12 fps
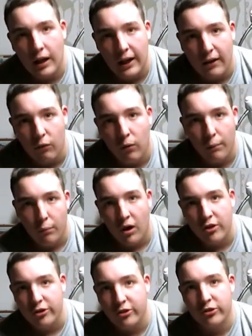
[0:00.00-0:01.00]
I have one
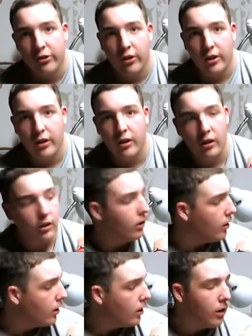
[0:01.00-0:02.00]
project started
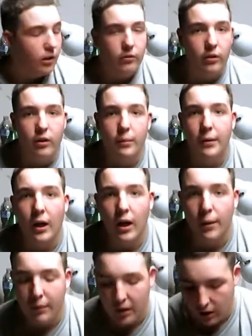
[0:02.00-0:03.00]
directly
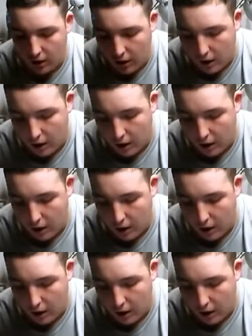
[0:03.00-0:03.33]
behind me.